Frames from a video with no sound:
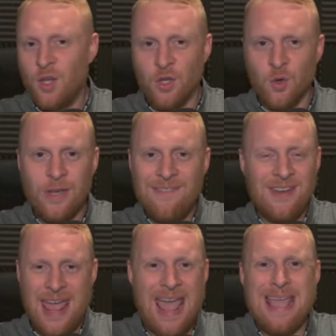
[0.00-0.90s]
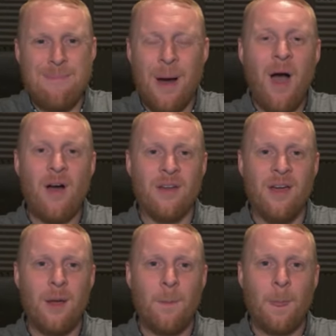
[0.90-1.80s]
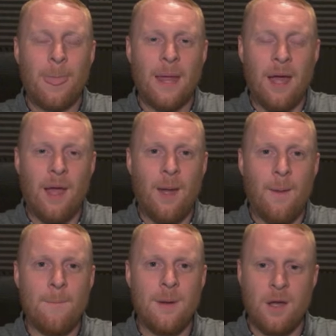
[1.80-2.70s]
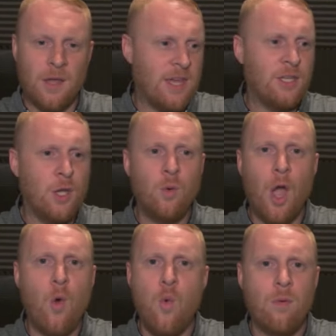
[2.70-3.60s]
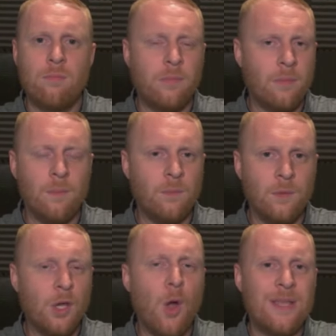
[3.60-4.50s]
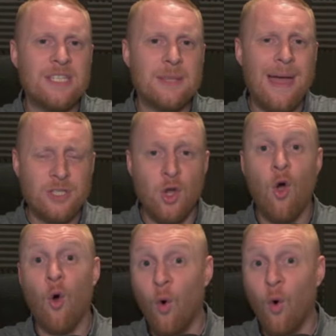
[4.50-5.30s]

You're given a partner, um, and then you go you go into the match,